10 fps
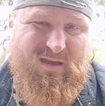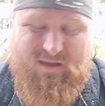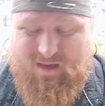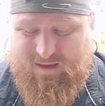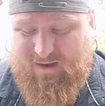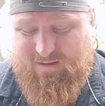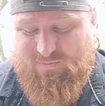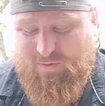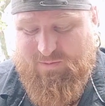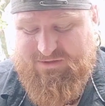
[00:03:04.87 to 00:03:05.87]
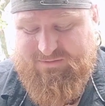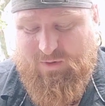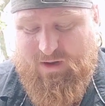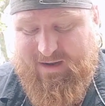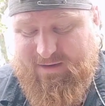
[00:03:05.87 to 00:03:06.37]
Again, it's probably just
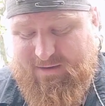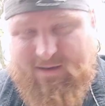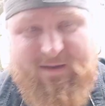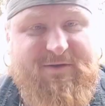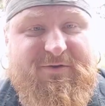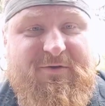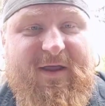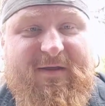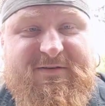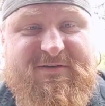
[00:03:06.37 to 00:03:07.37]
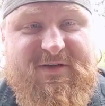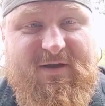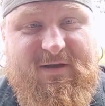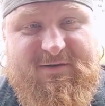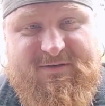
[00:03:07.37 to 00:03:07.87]
my internet
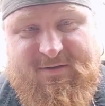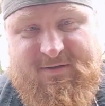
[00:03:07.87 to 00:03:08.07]
skills.